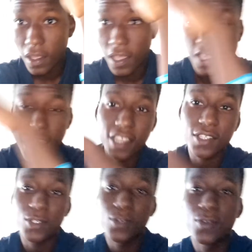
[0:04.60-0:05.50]
Hey
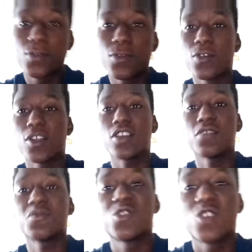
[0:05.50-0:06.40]
guys,
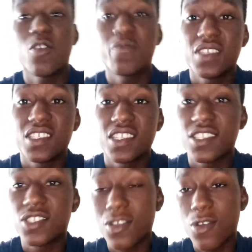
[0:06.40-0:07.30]
welcome to
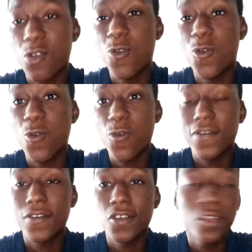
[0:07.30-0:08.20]

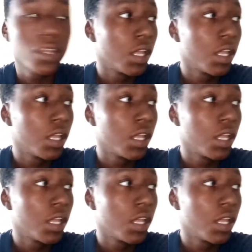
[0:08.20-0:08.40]
GulpBusiness004.